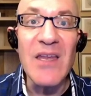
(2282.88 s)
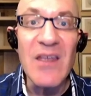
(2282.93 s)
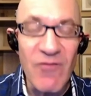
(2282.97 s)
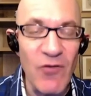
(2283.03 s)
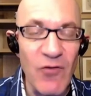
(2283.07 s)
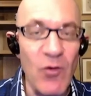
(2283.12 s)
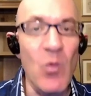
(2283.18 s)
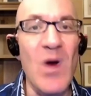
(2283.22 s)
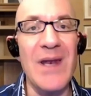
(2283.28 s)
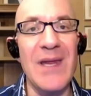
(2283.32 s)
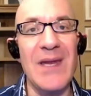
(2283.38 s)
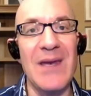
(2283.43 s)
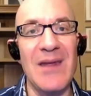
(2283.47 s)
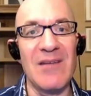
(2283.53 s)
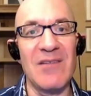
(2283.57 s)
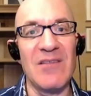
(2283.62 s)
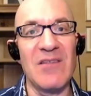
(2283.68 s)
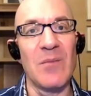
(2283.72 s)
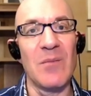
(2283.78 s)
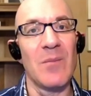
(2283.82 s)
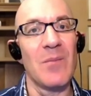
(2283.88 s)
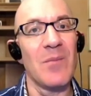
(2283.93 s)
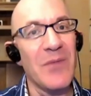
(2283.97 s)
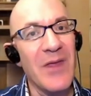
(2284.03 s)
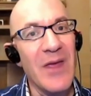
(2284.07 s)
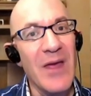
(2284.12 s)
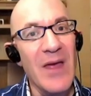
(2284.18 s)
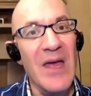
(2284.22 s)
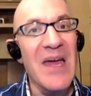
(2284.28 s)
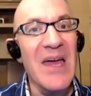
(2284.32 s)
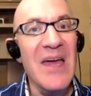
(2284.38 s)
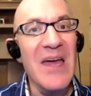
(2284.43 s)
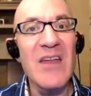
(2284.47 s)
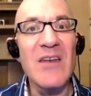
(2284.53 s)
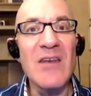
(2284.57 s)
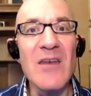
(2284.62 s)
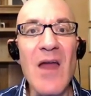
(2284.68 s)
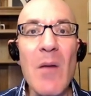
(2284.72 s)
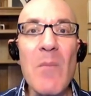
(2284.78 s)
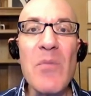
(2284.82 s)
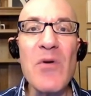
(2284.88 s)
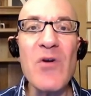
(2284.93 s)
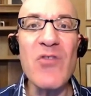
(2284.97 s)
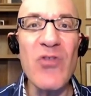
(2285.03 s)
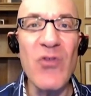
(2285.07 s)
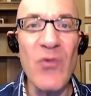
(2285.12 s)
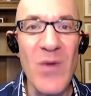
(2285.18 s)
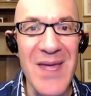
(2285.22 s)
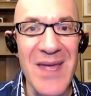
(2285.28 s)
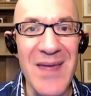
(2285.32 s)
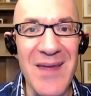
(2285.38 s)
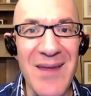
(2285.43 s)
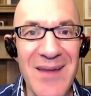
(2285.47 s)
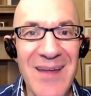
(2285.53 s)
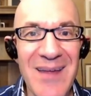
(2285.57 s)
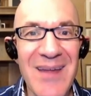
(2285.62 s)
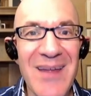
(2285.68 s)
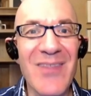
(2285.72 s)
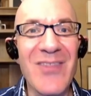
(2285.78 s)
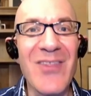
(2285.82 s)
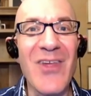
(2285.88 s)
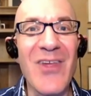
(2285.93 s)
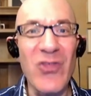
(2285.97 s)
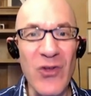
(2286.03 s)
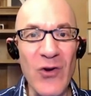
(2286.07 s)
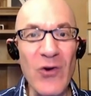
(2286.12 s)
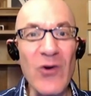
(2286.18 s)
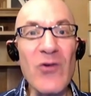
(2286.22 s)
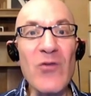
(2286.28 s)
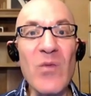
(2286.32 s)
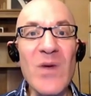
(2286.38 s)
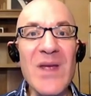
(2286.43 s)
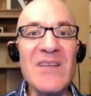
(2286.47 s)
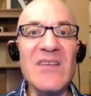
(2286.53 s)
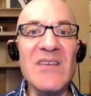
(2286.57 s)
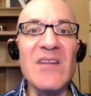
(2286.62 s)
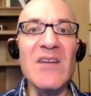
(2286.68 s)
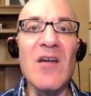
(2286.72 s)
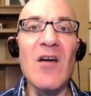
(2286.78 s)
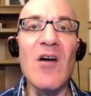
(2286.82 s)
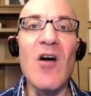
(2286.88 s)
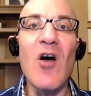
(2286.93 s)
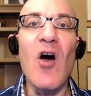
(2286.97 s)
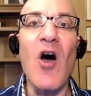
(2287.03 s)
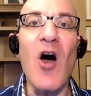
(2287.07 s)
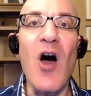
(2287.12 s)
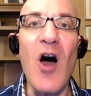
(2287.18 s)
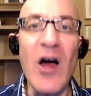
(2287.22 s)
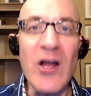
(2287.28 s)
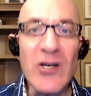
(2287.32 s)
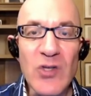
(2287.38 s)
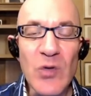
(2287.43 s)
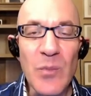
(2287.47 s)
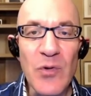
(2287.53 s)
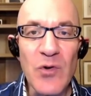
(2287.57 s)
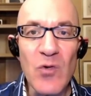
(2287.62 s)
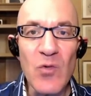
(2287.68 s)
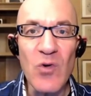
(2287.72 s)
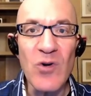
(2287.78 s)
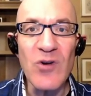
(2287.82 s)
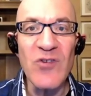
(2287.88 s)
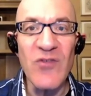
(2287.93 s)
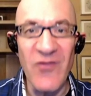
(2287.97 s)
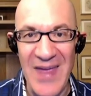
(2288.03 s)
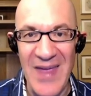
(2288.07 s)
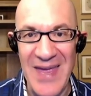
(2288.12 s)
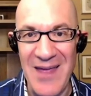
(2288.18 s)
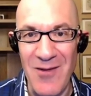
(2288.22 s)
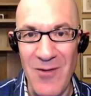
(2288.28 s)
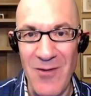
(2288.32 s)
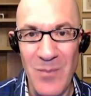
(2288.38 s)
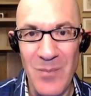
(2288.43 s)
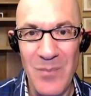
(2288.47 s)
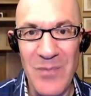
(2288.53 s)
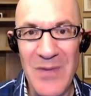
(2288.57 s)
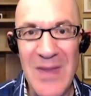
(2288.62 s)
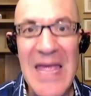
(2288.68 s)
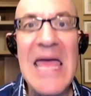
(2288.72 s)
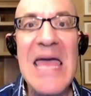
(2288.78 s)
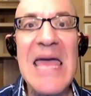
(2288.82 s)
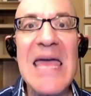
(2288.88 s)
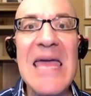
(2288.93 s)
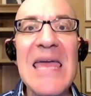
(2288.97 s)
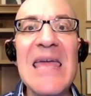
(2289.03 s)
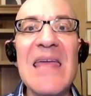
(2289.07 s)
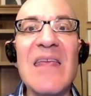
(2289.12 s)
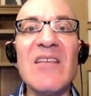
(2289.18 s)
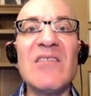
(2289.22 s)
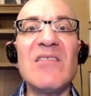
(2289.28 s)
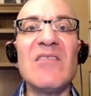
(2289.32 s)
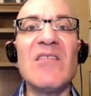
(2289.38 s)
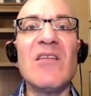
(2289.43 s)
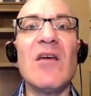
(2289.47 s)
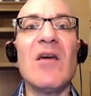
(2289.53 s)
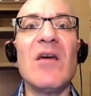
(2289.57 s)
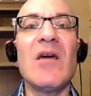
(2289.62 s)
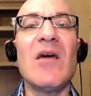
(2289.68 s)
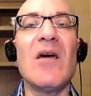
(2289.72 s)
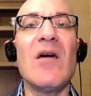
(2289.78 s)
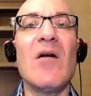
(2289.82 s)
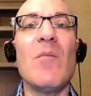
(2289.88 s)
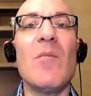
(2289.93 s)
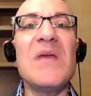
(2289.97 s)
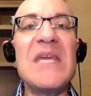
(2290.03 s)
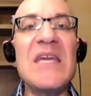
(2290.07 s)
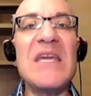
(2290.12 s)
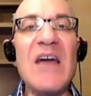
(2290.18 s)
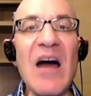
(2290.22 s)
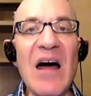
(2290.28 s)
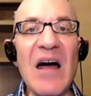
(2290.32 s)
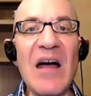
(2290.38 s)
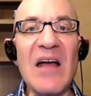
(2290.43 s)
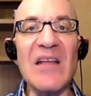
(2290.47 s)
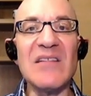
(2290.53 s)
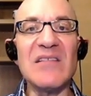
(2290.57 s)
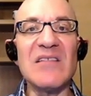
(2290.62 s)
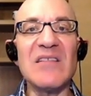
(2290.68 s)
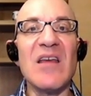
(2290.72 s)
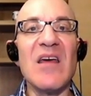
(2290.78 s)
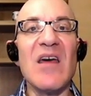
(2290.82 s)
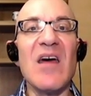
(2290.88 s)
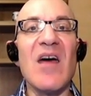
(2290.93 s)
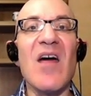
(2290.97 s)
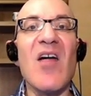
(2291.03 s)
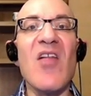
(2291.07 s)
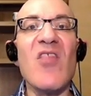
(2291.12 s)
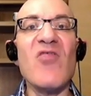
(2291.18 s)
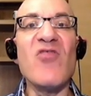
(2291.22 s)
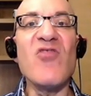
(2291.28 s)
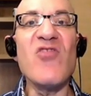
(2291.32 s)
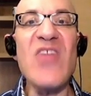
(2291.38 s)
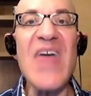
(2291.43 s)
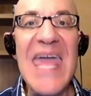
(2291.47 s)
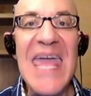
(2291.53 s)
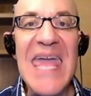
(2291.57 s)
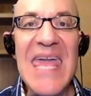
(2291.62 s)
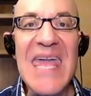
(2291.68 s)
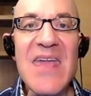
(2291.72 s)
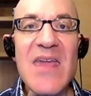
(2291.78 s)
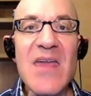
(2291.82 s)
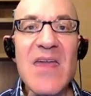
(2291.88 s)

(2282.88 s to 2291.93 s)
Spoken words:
for what it is. Number three, the third reason entrepreneurs fail is because they